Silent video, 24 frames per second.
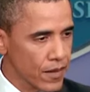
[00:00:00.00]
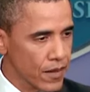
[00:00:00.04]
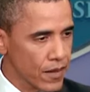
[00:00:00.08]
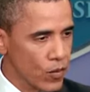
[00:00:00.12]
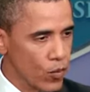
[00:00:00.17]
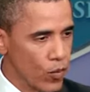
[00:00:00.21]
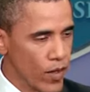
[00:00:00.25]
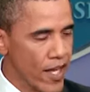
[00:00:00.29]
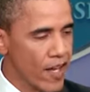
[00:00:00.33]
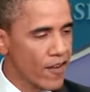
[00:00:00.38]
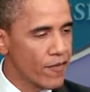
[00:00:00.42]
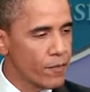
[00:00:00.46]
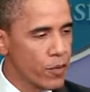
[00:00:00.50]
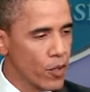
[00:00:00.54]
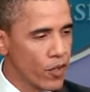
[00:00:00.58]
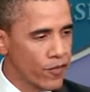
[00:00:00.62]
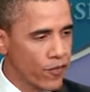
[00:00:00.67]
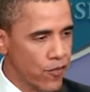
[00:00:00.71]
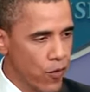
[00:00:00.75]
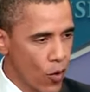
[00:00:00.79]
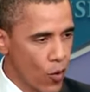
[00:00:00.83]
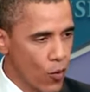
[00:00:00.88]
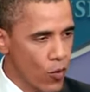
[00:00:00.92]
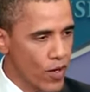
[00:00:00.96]
We have put
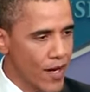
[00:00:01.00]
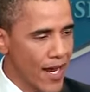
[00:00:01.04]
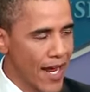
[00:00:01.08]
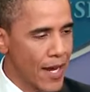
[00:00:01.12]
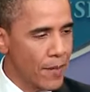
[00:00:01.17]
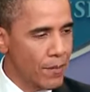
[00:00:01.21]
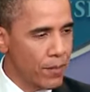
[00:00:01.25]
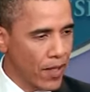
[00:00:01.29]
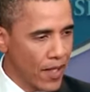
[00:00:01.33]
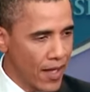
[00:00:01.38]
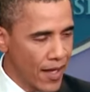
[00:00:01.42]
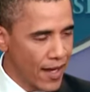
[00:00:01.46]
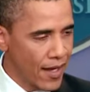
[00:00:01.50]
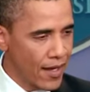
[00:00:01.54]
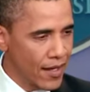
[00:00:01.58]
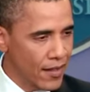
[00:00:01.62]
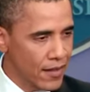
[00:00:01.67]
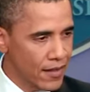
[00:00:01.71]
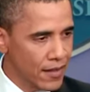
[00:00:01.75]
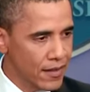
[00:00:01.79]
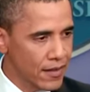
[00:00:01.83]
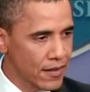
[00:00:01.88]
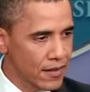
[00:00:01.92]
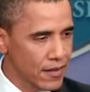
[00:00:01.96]
forward a plan
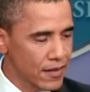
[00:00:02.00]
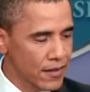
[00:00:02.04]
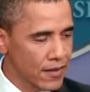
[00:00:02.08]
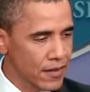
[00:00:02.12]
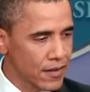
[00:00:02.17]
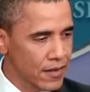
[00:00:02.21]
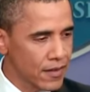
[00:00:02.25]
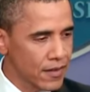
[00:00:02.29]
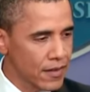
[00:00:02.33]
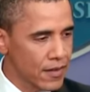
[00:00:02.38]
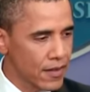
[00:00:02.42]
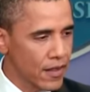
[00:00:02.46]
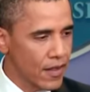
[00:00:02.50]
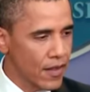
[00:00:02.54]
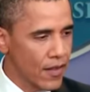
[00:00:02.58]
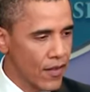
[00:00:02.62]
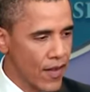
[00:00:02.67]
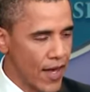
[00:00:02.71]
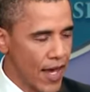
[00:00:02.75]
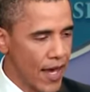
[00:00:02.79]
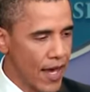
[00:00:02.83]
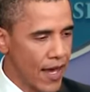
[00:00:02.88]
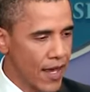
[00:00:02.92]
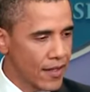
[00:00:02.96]

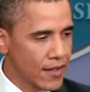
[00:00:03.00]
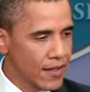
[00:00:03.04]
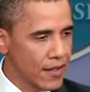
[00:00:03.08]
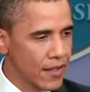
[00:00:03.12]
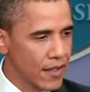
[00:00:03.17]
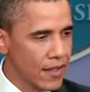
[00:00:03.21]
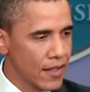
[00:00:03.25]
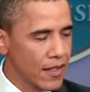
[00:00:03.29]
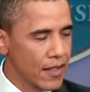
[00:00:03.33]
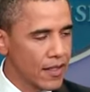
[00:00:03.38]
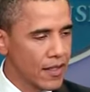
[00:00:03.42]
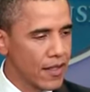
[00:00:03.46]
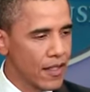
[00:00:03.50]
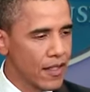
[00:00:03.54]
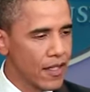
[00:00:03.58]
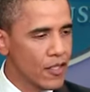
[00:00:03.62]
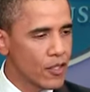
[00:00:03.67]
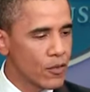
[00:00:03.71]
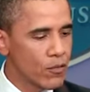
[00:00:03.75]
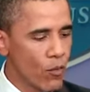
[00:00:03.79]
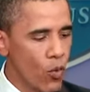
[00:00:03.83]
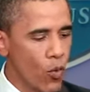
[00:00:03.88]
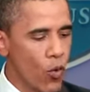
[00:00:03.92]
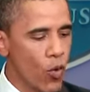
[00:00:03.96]
that
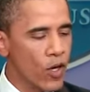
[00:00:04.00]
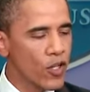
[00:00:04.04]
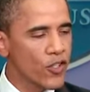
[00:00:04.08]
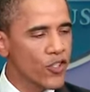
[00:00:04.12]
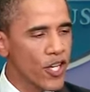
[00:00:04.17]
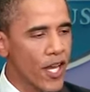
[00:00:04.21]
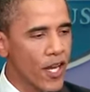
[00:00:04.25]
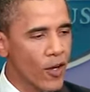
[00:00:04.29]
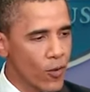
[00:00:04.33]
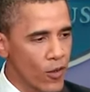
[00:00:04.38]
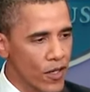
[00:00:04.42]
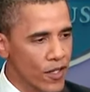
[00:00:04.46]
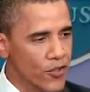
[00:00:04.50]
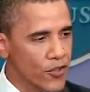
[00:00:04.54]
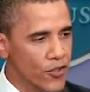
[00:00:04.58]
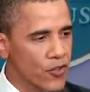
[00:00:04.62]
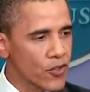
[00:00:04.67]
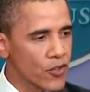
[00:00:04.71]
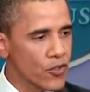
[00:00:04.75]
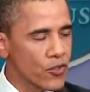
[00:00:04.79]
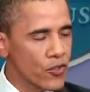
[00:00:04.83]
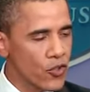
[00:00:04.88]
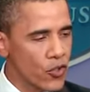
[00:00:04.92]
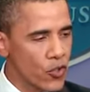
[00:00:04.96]
is more generous
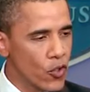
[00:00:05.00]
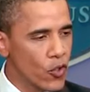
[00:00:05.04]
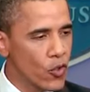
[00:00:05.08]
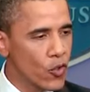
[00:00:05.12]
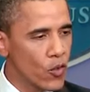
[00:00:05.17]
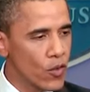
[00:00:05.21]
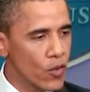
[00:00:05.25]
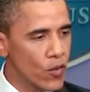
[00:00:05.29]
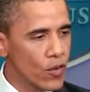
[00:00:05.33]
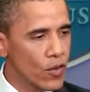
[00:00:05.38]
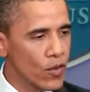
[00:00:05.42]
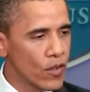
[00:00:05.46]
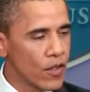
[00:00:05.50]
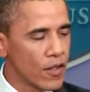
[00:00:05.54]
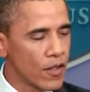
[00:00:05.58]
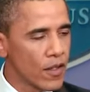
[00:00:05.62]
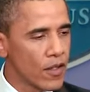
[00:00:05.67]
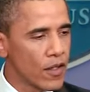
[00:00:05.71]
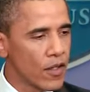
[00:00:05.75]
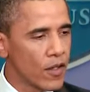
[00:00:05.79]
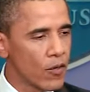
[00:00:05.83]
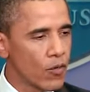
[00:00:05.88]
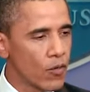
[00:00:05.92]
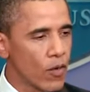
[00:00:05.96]
to
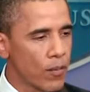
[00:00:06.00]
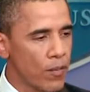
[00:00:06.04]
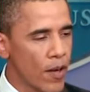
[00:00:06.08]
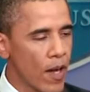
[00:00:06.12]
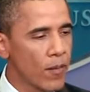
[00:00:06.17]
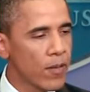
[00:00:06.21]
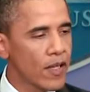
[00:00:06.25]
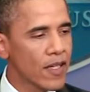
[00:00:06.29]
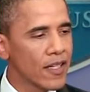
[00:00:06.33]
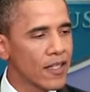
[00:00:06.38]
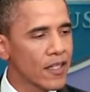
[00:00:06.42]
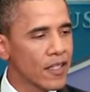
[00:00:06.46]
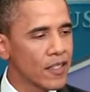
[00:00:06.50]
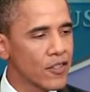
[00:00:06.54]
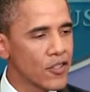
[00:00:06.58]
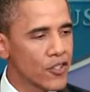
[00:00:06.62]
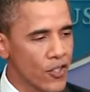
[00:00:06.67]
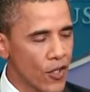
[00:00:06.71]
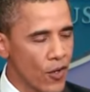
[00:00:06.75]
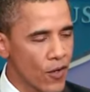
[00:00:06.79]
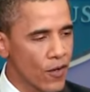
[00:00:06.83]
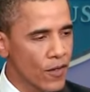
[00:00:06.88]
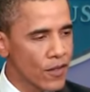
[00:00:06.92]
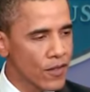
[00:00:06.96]
Republican
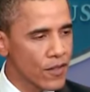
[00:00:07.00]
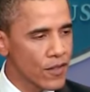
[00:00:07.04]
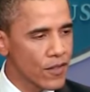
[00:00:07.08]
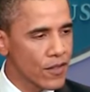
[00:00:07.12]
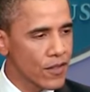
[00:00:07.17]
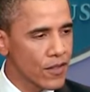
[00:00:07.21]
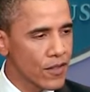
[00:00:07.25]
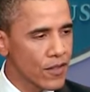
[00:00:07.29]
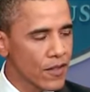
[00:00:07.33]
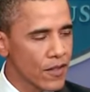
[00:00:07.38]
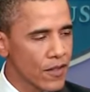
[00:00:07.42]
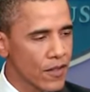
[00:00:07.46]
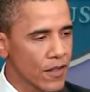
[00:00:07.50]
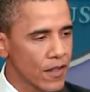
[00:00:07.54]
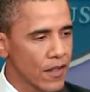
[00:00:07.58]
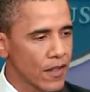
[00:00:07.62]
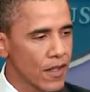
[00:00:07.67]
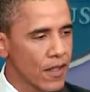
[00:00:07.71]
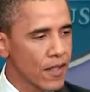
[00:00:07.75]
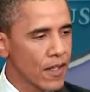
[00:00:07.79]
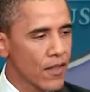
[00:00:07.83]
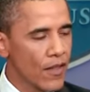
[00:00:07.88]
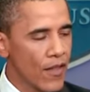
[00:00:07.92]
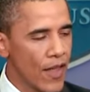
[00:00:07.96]
concerns
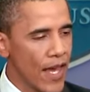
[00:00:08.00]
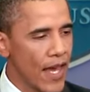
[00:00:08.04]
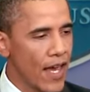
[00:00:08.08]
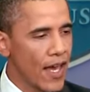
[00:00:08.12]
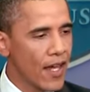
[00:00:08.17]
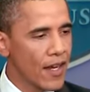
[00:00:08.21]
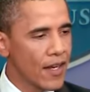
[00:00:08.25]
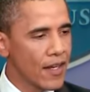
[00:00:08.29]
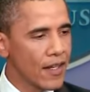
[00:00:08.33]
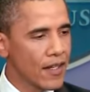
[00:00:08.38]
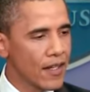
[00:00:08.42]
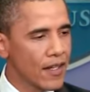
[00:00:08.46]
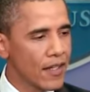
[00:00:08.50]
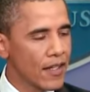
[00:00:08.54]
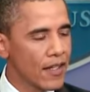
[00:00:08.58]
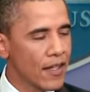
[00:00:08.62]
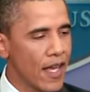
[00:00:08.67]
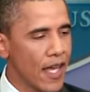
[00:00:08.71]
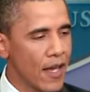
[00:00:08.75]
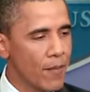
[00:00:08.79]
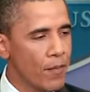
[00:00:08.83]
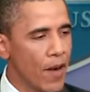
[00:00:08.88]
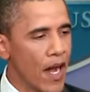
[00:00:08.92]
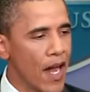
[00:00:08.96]
than
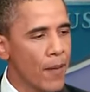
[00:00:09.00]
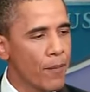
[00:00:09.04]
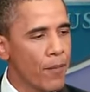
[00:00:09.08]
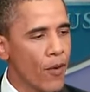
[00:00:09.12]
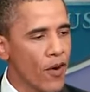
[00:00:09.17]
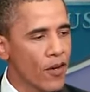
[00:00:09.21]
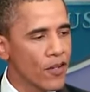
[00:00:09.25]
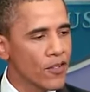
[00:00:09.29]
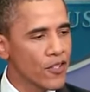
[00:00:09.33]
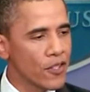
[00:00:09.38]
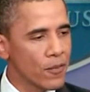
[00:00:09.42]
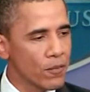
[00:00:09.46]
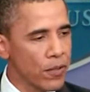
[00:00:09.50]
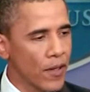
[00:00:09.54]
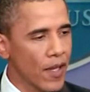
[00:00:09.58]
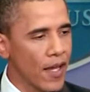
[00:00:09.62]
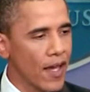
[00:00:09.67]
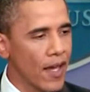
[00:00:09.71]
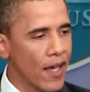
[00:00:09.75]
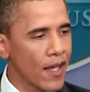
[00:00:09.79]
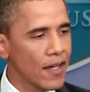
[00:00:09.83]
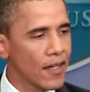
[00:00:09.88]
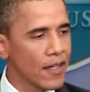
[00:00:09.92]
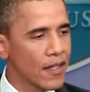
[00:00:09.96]
a bipartisan
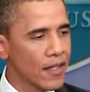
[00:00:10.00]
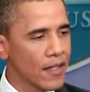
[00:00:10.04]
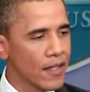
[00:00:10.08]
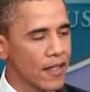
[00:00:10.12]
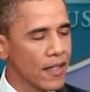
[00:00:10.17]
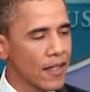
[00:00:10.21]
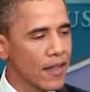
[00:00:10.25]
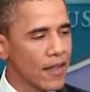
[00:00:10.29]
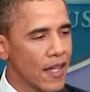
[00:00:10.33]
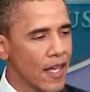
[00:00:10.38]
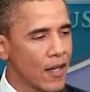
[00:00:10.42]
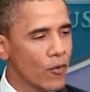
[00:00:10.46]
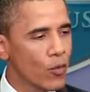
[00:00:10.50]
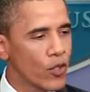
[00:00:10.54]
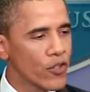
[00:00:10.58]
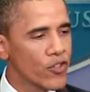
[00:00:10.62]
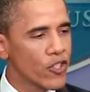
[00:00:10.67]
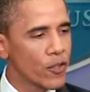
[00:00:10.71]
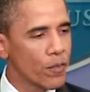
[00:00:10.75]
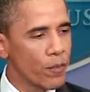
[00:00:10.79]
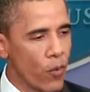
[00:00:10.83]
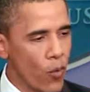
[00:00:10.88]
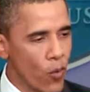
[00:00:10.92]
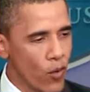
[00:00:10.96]
plan that was
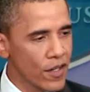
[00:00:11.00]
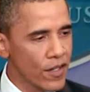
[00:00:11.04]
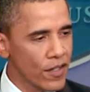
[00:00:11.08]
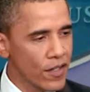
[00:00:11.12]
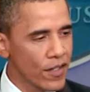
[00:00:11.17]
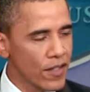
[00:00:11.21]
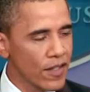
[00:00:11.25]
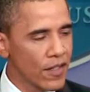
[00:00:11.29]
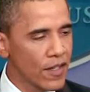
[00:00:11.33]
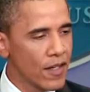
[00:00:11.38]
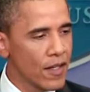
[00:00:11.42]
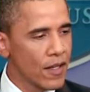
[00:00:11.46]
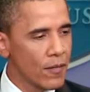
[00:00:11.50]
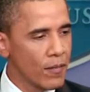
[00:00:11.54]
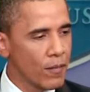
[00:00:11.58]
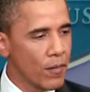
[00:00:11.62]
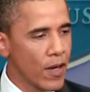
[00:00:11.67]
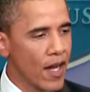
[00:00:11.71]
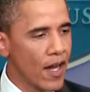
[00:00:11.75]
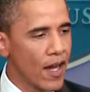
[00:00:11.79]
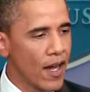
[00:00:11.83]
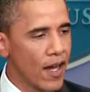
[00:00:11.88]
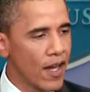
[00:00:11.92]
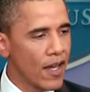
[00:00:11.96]
supported
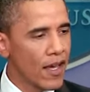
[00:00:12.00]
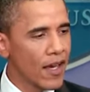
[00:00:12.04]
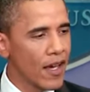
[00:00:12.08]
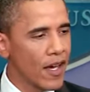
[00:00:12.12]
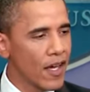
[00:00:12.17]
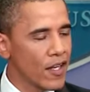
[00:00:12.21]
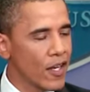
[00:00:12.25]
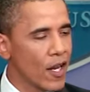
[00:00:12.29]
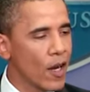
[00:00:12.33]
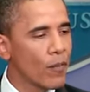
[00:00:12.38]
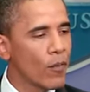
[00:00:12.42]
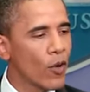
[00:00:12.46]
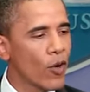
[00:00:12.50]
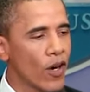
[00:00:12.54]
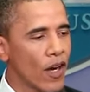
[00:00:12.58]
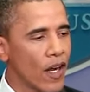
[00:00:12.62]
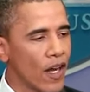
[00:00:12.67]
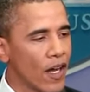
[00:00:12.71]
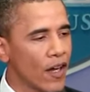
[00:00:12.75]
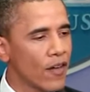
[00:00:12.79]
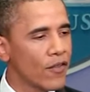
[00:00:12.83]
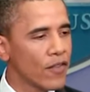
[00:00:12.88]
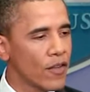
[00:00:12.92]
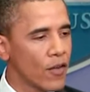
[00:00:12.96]
by a number
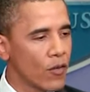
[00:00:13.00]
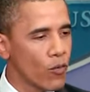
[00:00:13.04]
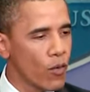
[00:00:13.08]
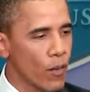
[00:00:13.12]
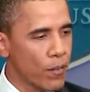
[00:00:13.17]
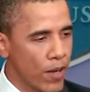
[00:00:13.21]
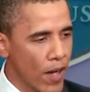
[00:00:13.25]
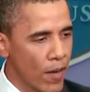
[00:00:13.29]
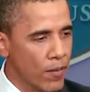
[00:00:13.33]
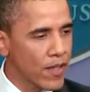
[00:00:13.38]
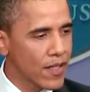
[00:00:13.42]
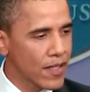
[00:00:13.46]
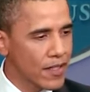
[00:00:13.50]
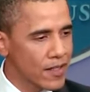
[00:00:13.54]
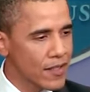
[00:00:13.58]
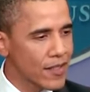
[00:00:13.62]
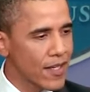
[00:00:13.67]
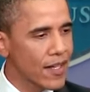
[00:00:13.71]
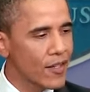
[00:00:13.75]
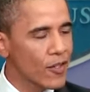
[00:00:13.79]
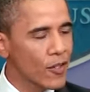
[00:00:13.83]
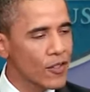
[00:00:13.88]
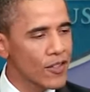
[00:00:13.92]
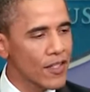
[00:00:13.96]
of Republican
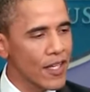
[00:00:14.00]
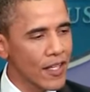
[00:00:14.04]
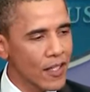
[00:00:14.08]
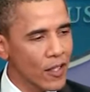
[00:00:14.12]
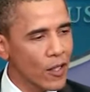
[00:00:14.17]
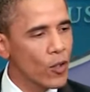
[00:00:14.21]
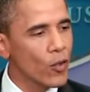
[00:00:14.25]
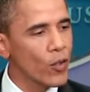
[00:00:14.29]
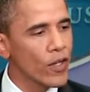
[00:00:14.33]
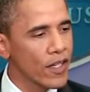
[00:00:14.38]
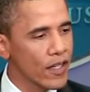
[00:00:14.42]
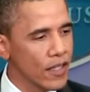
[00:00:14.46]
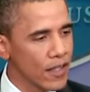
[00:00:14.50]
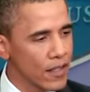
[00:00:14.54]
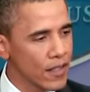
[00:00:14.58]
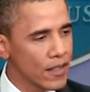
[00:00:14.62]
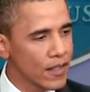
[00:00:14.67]
senators, including